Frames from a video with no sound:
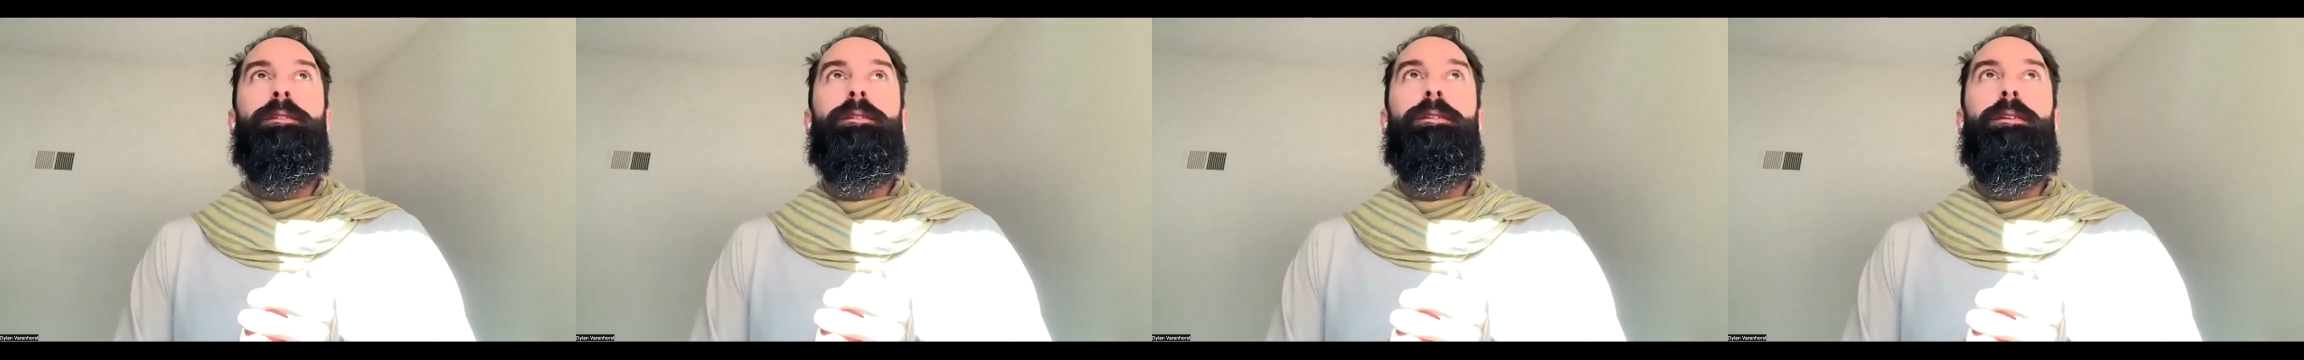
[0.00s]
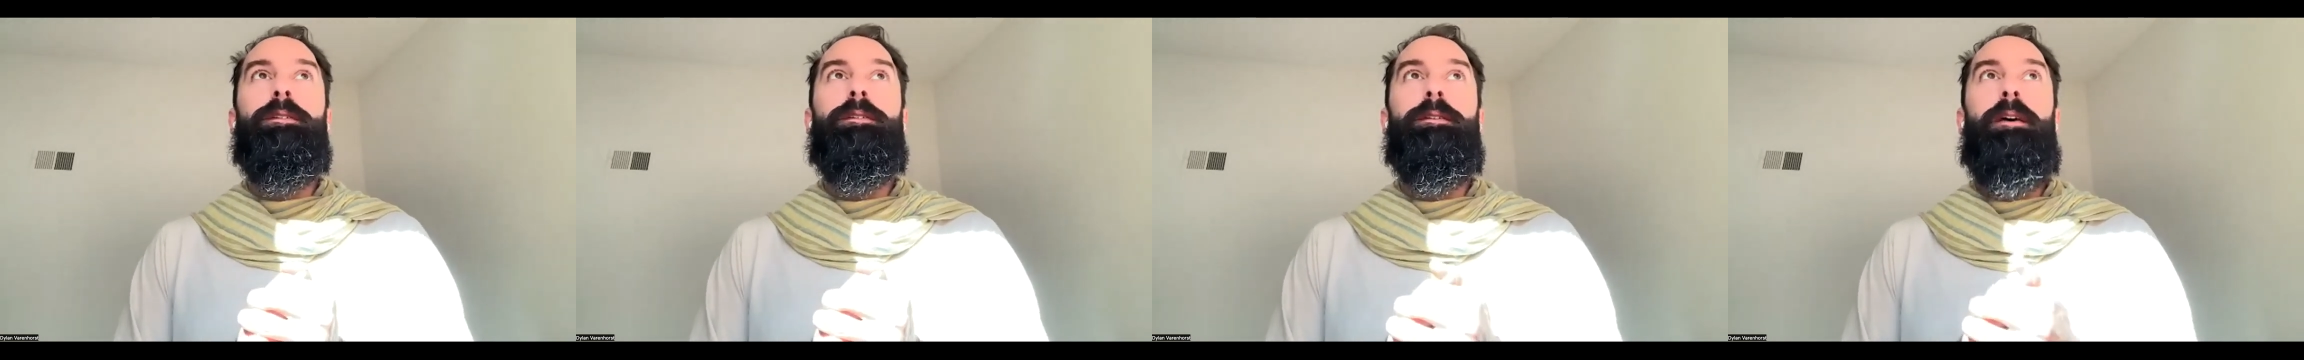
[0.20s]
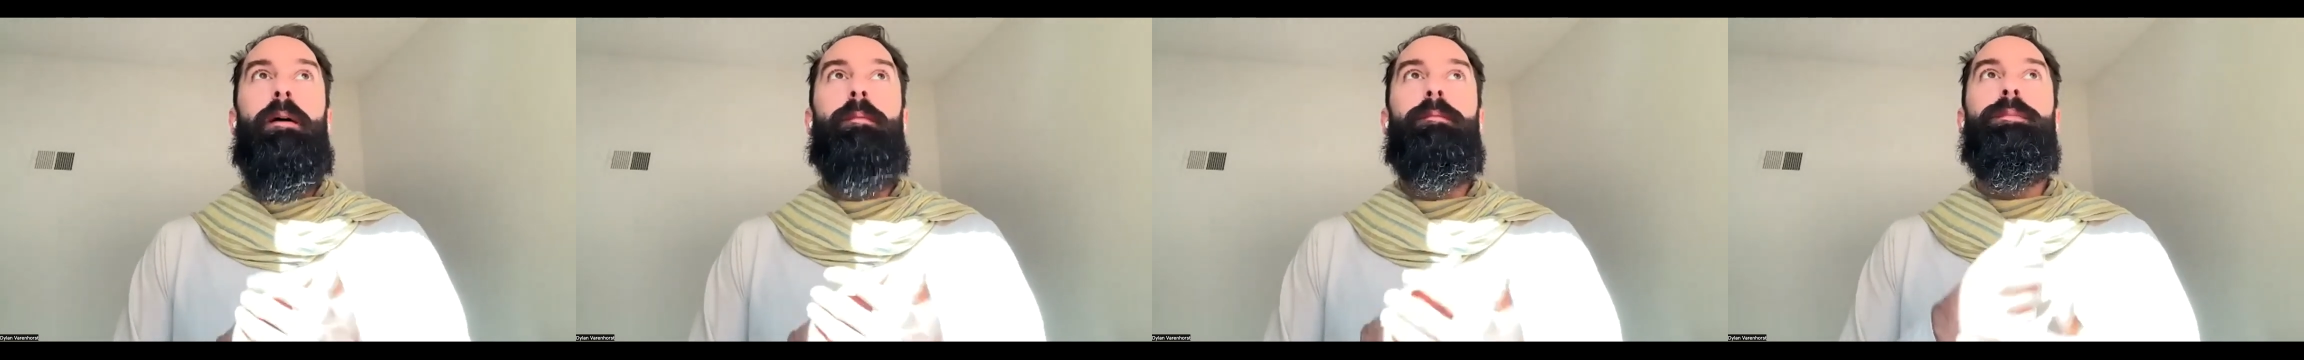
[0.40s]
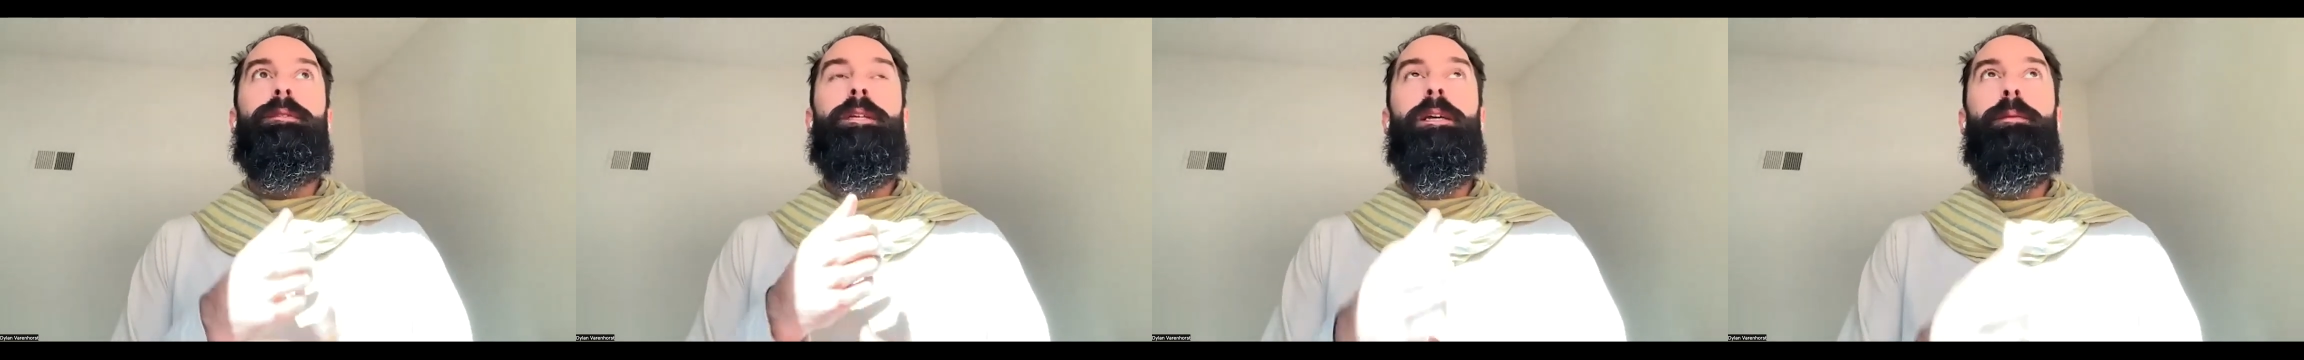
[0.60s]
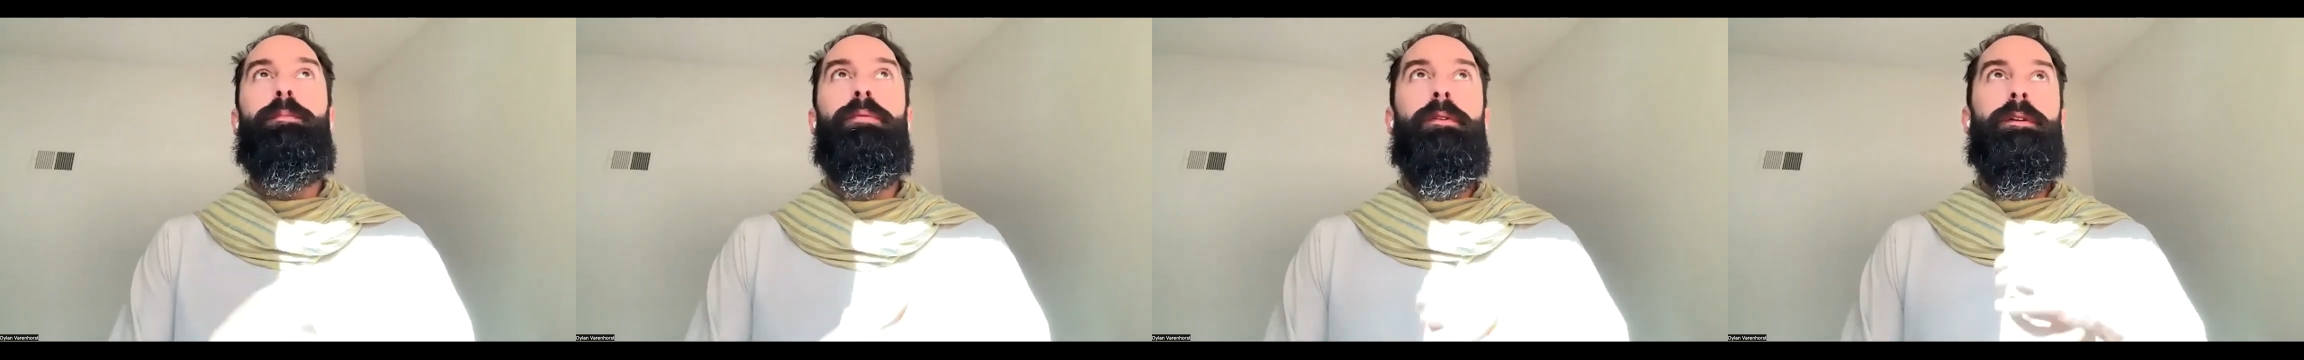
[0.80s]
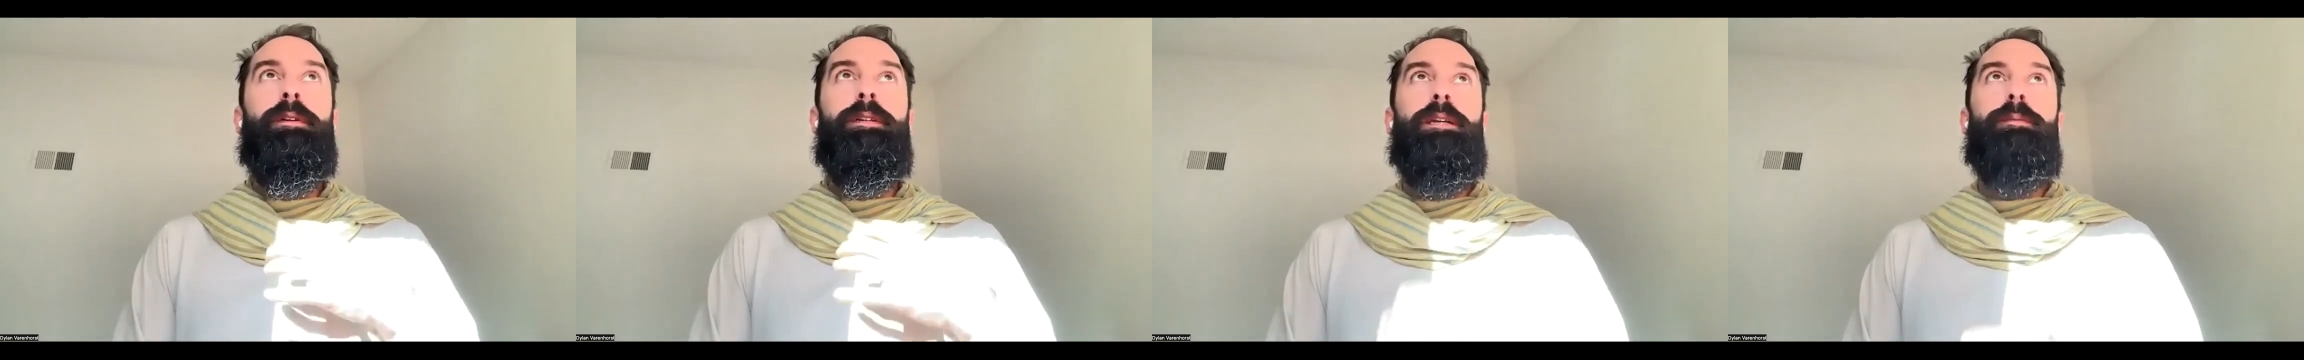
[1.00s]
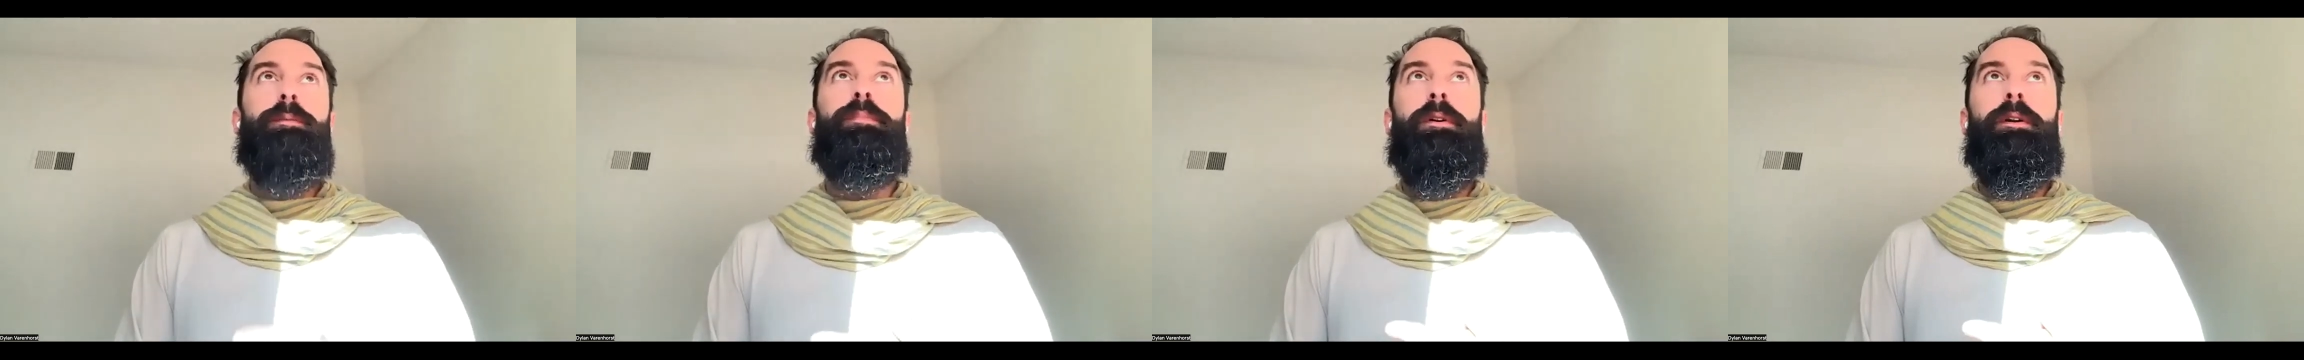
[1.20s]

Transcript: to step deeper and deeper